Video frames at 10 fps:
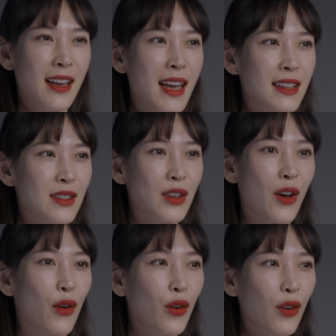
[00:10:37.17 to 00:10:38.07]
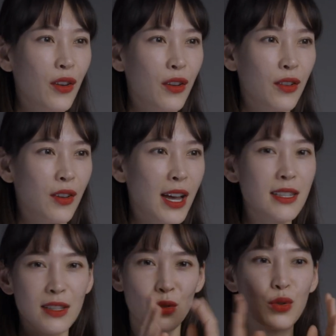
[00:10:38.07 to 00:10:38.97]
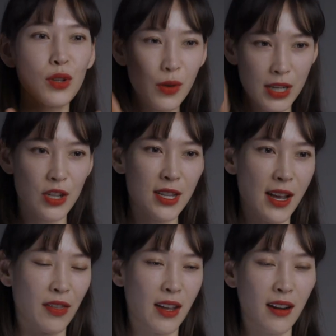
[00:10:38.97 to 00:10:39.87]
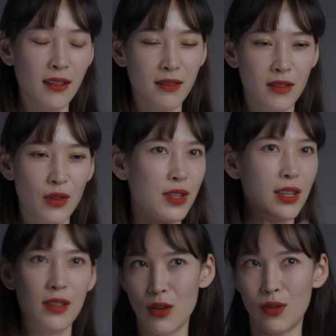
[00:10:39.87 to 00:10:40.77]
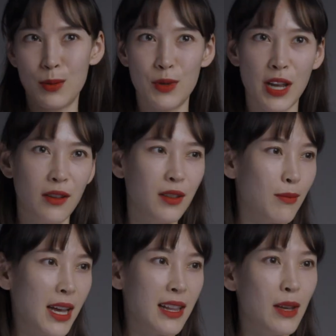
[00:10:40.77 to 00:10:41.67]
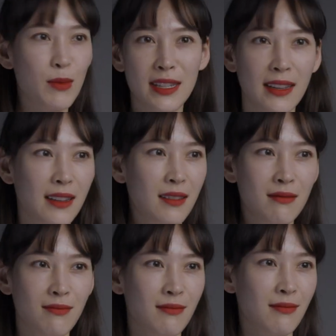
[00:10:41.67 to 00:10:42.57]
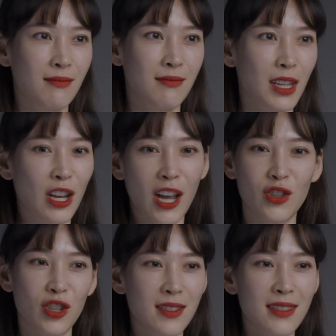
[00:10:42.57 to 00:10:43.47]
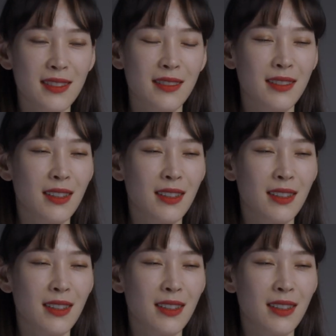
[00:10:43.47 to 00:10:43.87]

And so I just threw the questions out there using the YouTube channel and my limited connections.